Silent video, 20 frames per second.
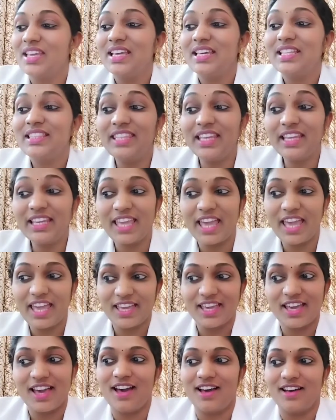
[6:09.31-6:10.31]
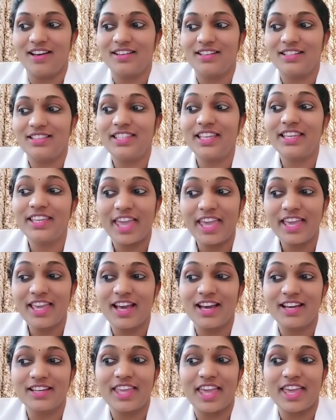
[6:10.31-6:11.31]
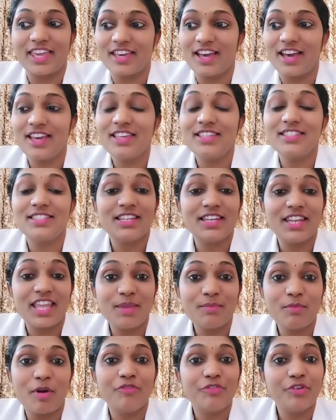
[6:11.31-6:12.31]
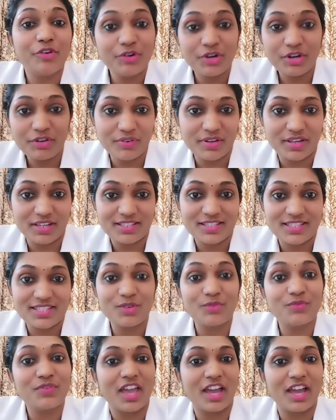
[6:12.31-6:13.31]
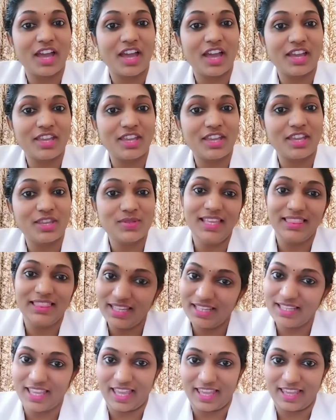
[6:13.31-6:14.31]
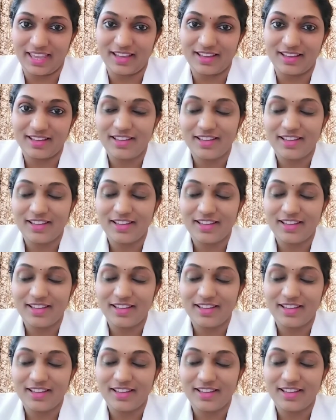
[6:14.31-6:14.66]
The Ganga is the name of a river. So we are using the Ganga.